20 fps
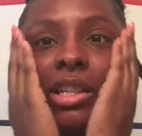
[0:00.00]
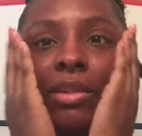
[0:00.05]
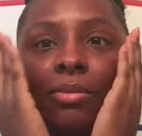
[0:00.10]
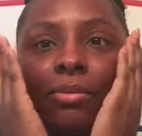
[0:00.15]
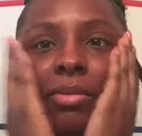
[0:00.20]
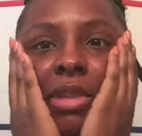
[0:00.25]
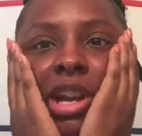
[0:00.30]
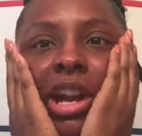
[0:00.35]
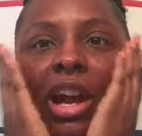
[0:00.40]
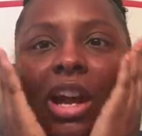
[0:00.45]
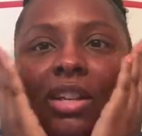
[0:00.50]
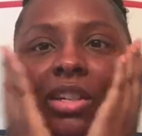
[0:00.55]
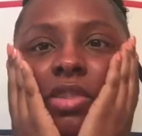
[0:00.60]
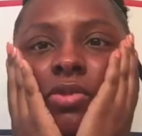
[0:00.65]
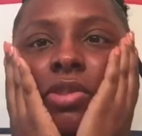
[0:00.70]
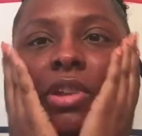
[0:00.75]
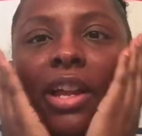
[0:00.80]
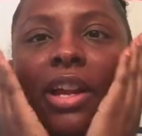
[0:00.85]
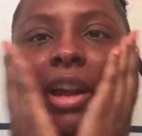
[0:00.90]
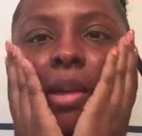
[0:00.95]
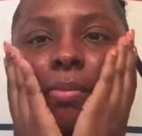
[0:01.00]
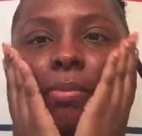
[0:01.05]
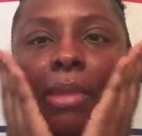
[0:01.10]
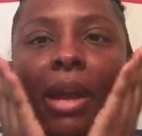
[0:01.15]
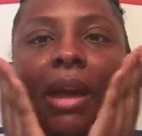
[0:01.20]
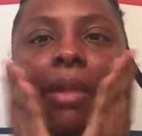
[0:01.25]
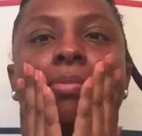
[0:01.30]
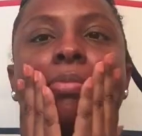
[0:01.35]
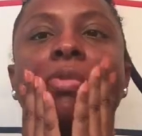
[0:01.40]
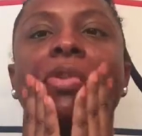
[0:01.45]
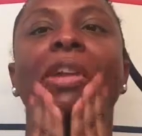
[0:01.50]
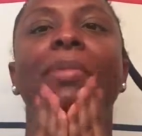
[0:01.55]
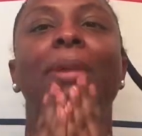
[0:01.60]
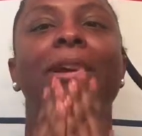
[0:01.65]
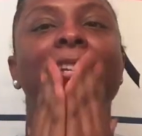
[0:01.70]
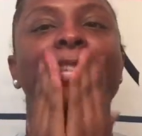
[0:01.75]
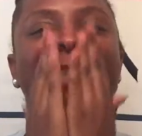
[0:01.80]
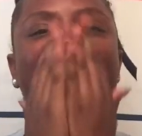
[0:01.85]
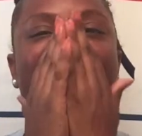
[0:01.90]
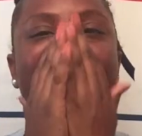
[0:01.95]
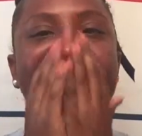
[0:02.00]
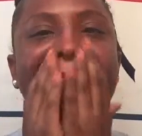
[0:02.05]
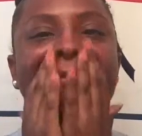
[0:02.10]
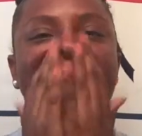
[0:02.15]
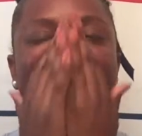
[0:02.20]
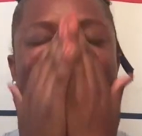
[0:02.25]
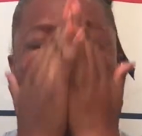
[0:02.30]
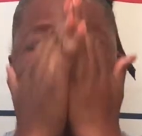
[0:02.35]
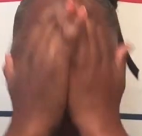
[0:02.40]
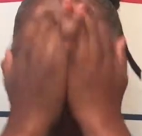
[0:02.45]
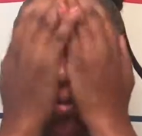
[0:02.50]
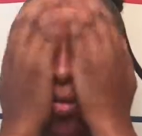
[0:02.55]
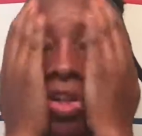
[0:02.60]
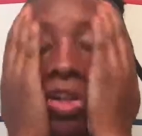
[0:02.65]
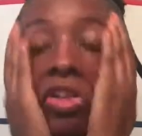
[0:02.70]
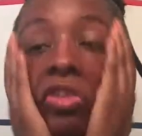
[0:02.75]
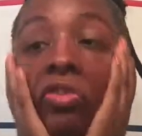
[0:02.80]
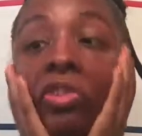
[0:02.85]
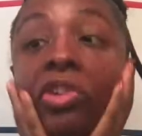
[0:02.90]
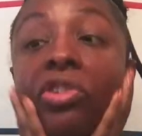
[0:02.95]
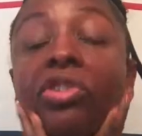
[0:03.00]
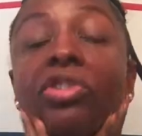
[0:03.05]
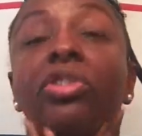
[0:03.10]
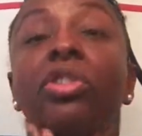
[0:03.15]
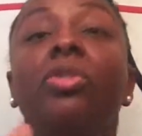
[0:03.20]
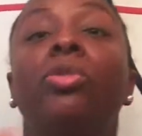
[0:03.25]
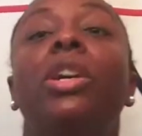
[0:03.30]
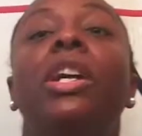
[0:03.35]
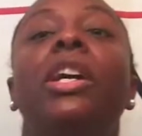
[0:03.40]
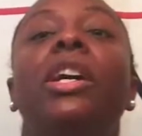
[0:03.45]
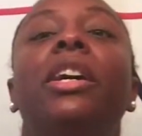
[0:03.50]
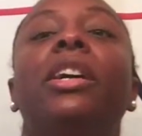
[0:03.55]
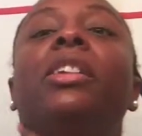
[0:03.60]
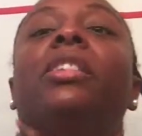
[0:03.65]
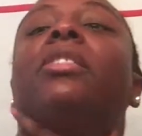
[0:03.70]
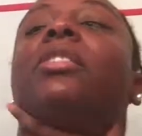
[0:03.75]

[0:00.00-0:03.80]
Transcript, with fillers: and I just feel like I'm pampering myself. It just feels so good.